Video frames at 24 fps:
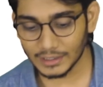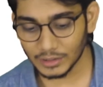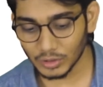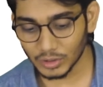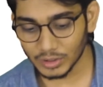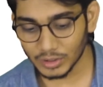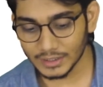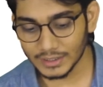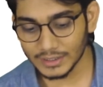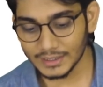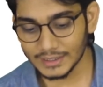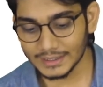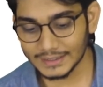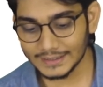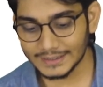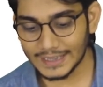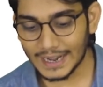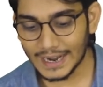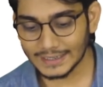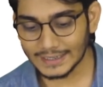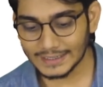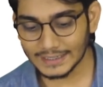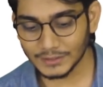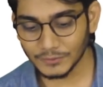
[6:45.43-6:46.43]
node?
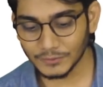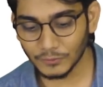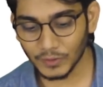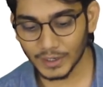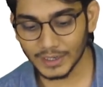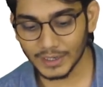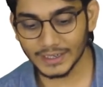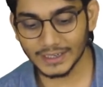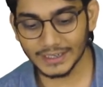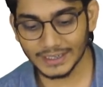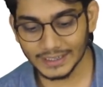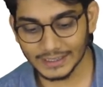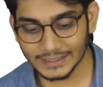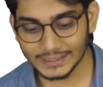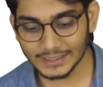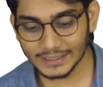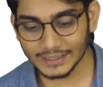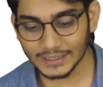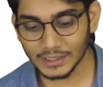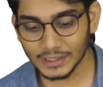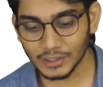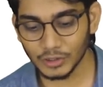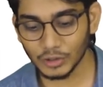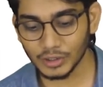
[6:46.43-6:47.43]
That is, one
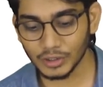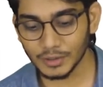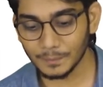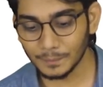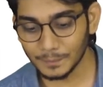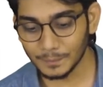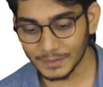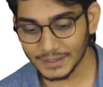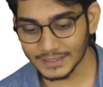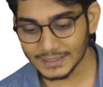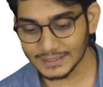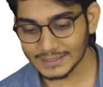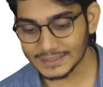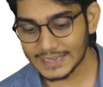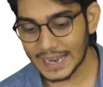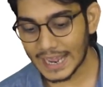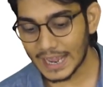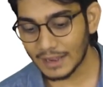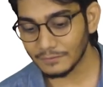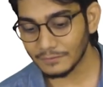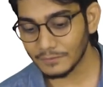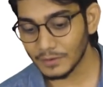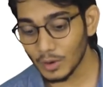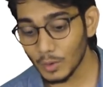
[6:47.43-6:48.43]
internal node must
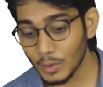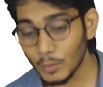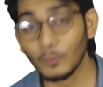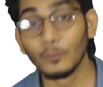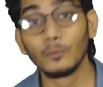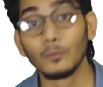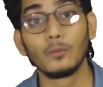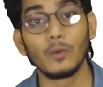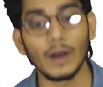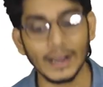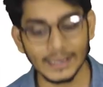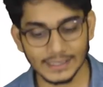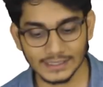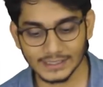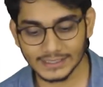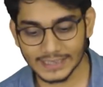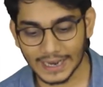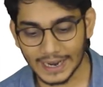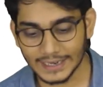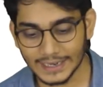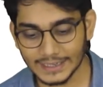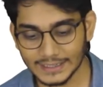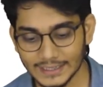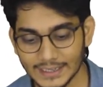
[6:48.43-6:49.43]
have one
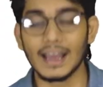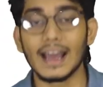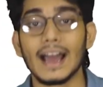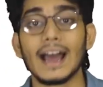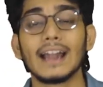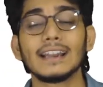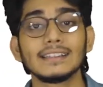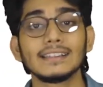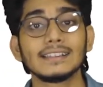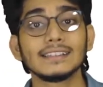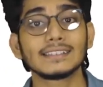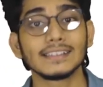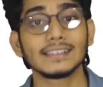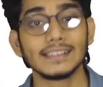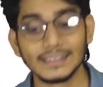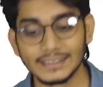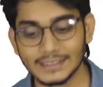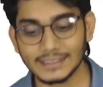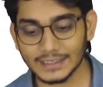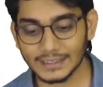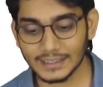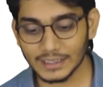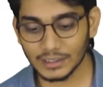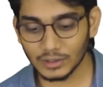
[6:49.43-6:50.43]
child. And these
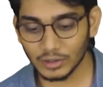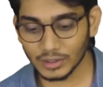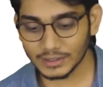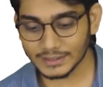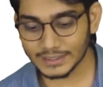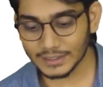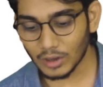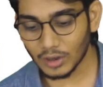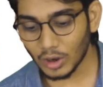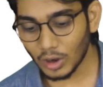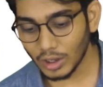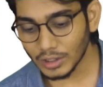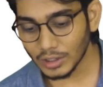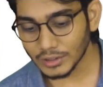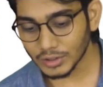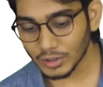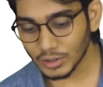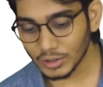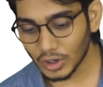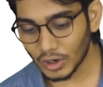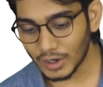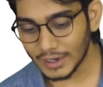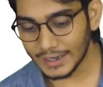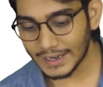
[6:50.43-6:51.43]
internal nodes are also
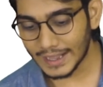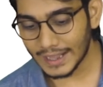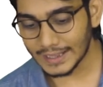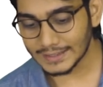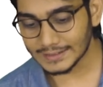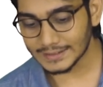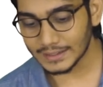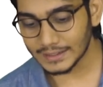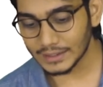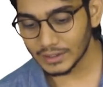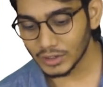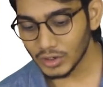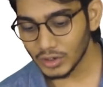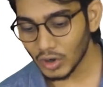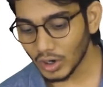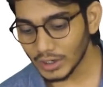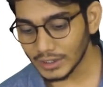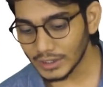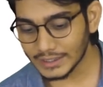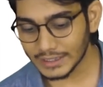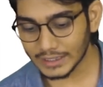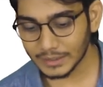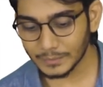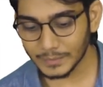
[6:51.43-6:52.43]
called as
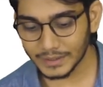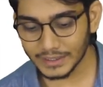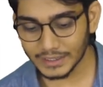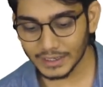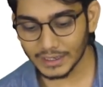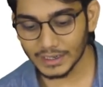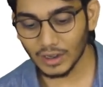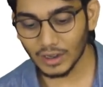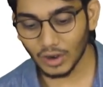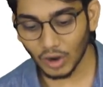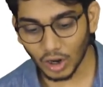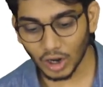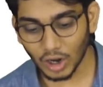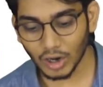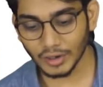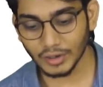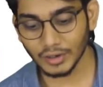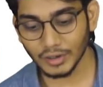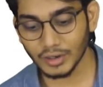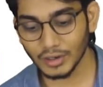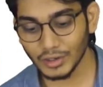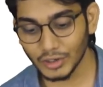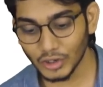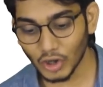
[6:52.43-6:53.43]
non-terminal or
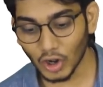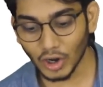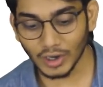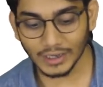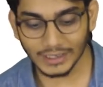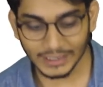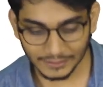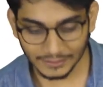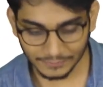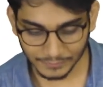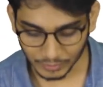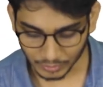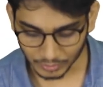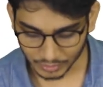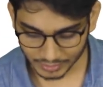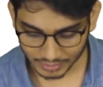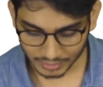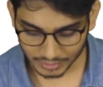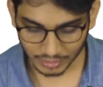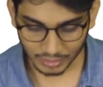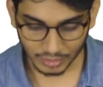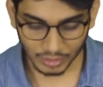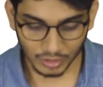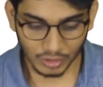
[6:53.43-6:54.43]
non-leaf nodes.
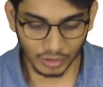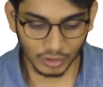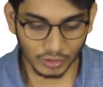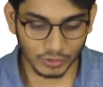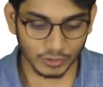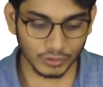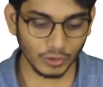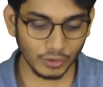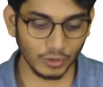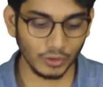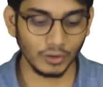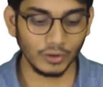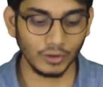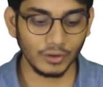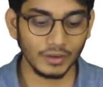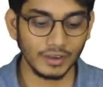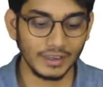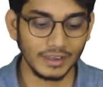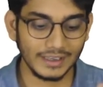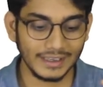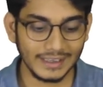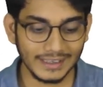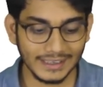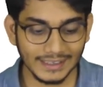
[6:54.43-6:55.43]
So
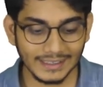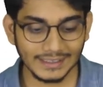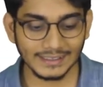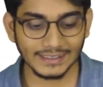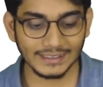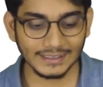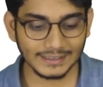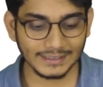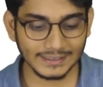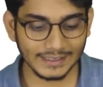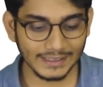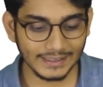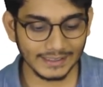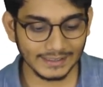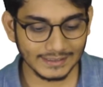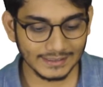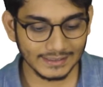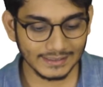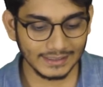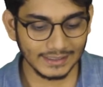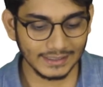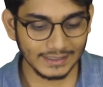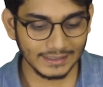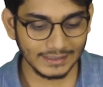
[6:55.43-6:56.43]
in this case,
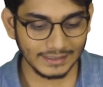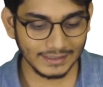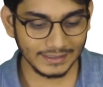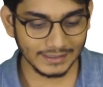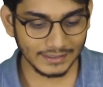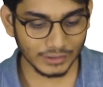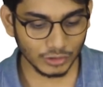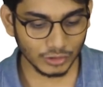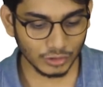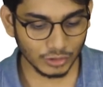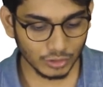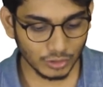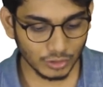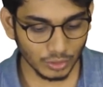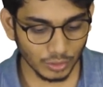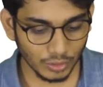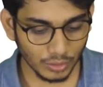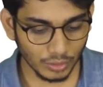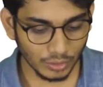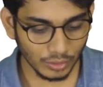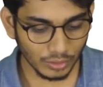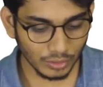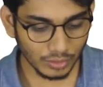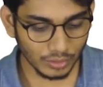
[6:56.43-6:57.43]
this
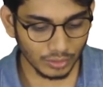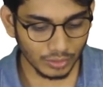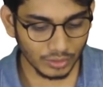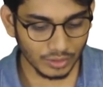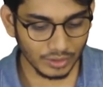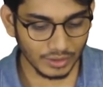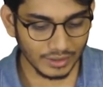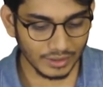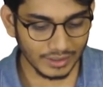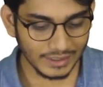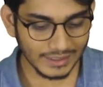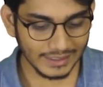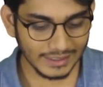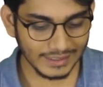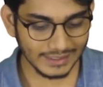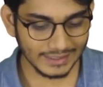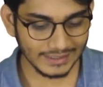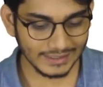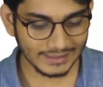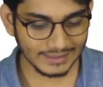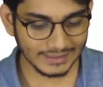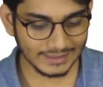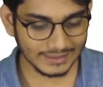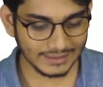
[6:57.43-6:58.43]
2
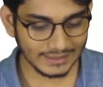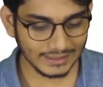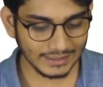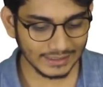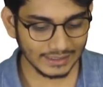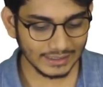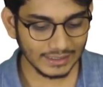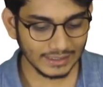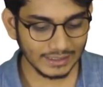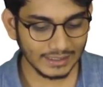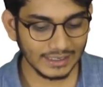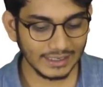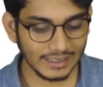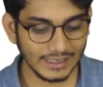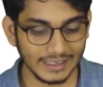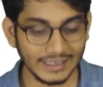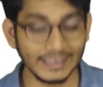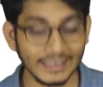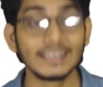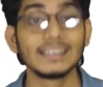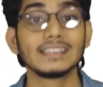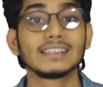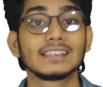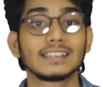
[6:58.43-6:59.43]
is the
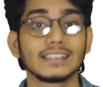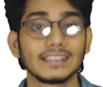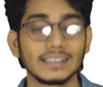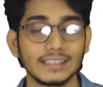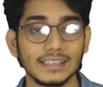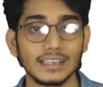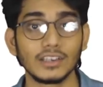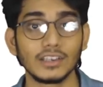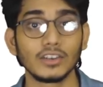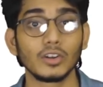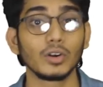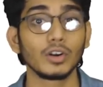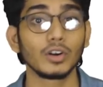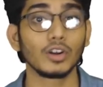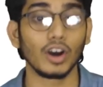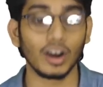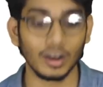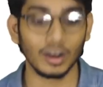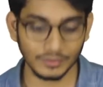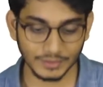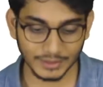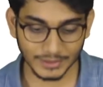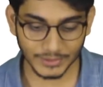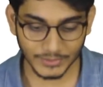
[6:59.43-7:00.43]
internal node
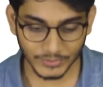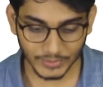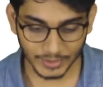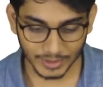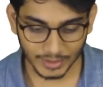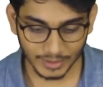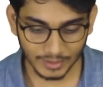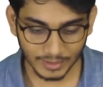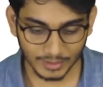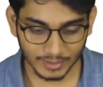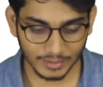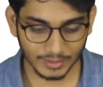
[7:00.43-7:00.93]
of this tree.